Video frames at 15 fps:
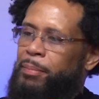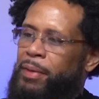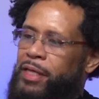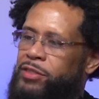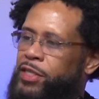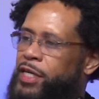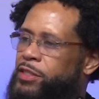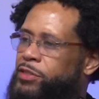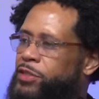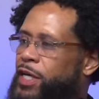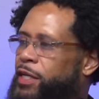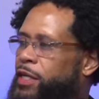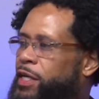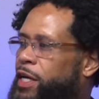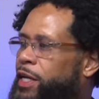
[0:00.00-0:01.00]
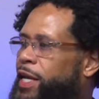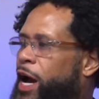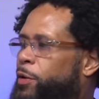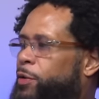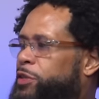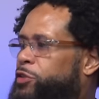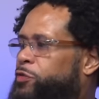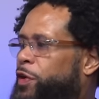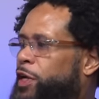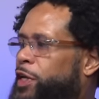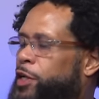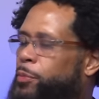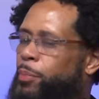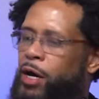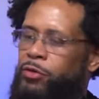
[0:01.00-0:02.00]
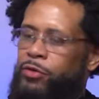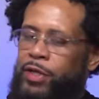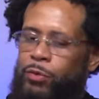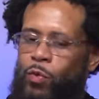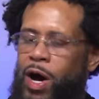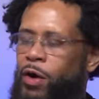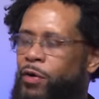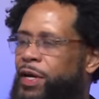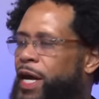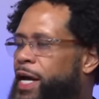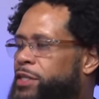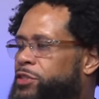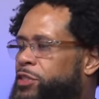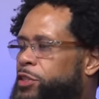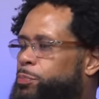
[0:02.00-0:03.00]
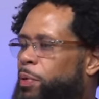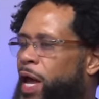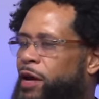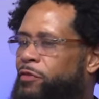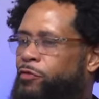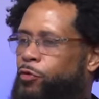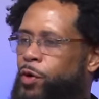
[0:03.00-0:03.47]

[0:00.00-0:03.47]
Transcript: says that now he's feeling about that while he has this platform